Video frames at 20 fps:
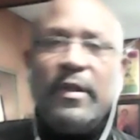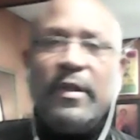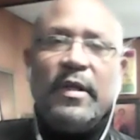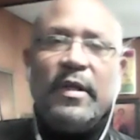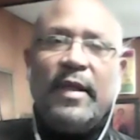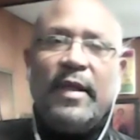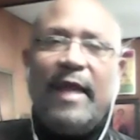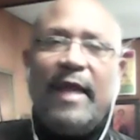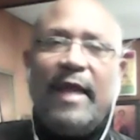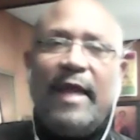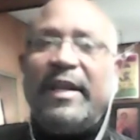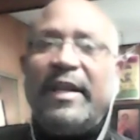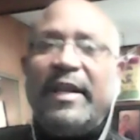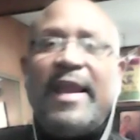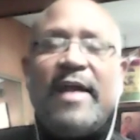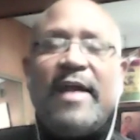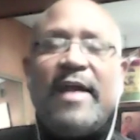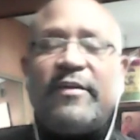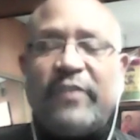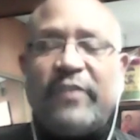Every
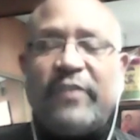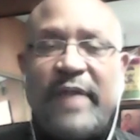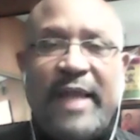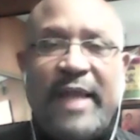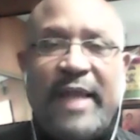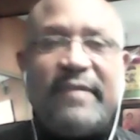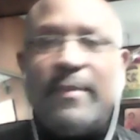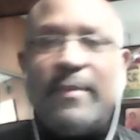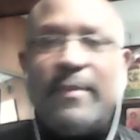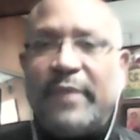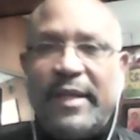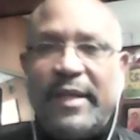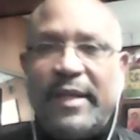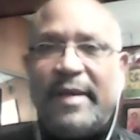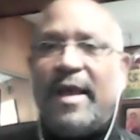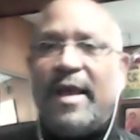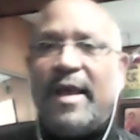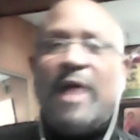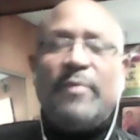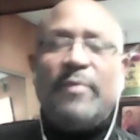counselor had something in
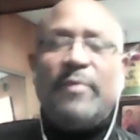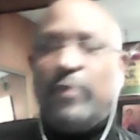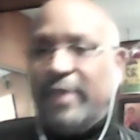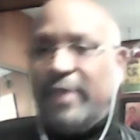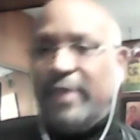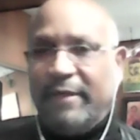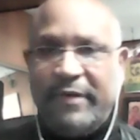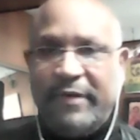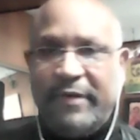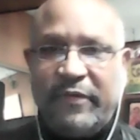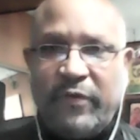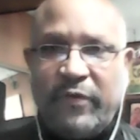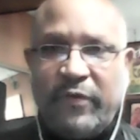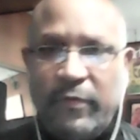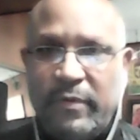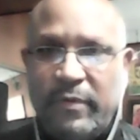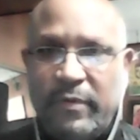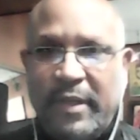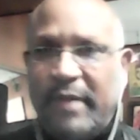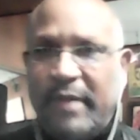common with every
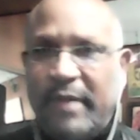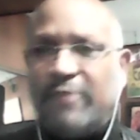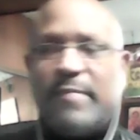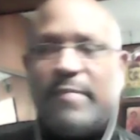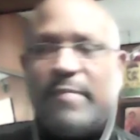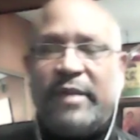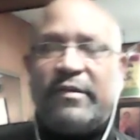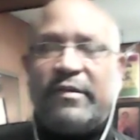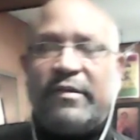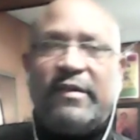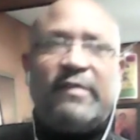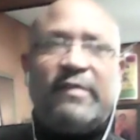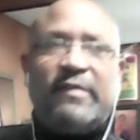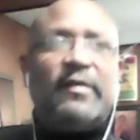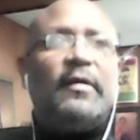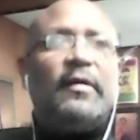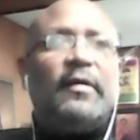student, in as much as